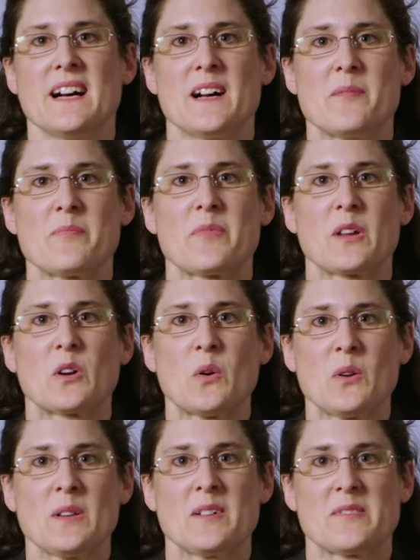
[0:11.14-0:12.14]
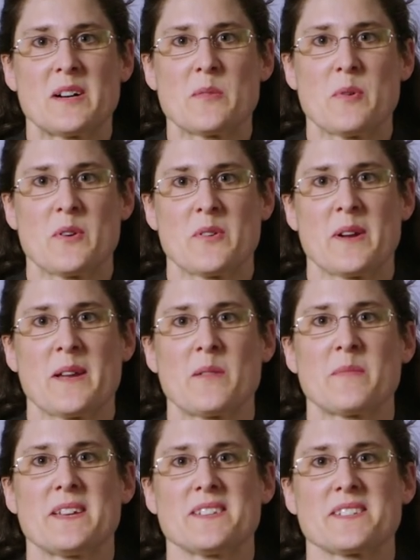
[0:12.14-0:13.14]
Um, the goal of our
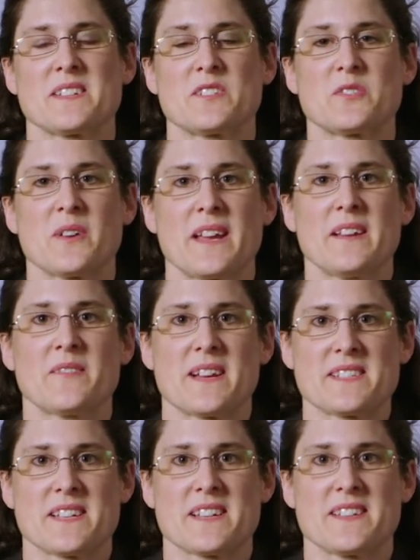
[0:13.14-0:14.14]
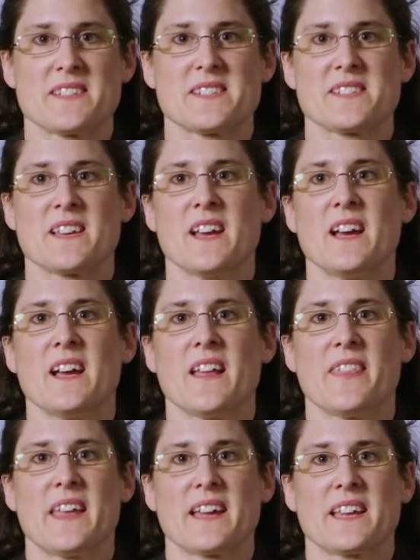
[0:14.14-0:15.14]
program is to train residents
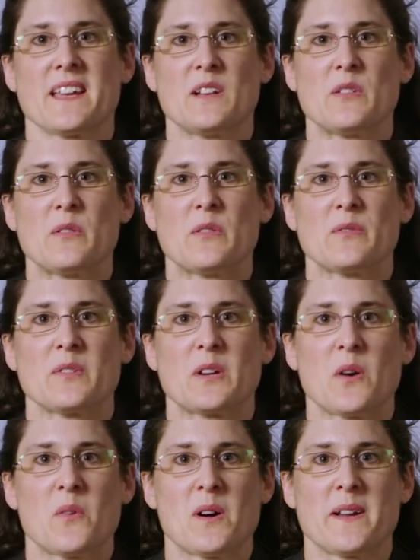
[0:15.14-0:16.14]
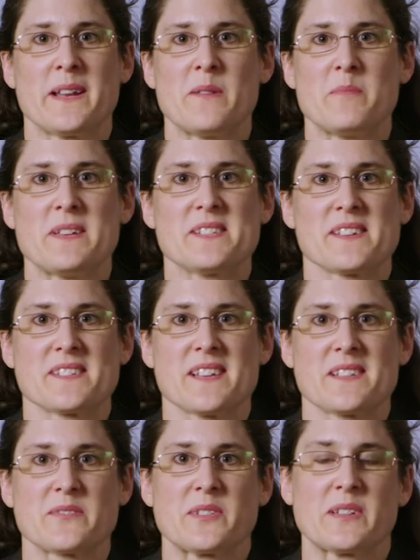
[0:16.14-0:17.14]
that can go on and be
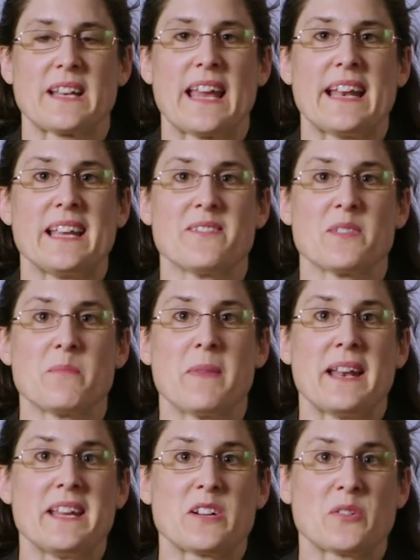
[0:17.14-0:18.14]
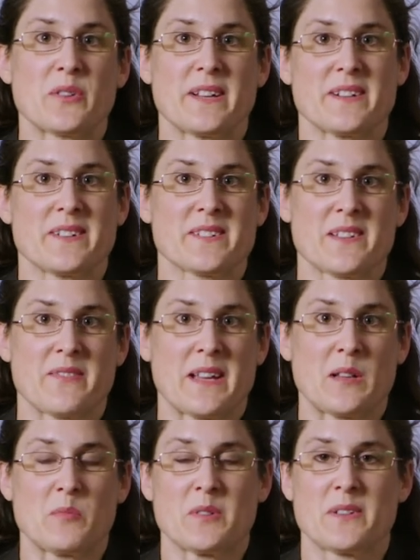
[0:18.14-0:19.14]
successful in any of the many careers
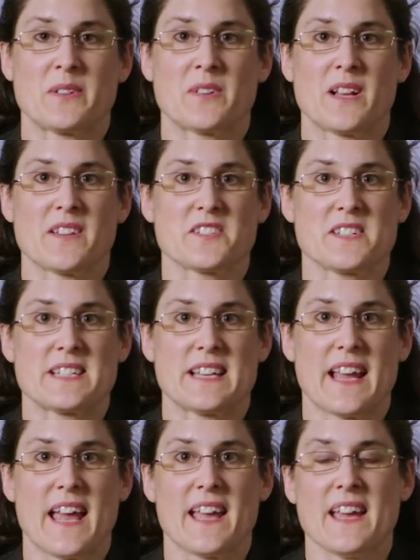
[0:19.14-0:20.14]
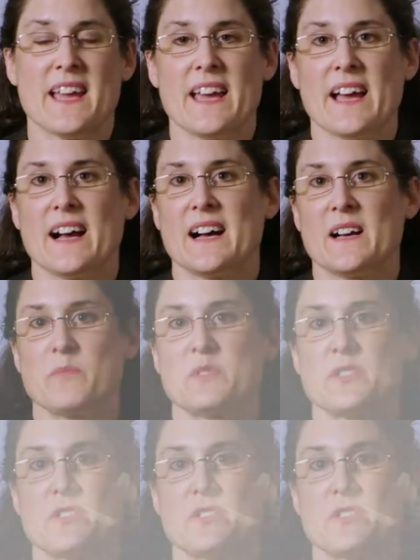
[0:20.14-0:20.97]
available in neurology today. Um, to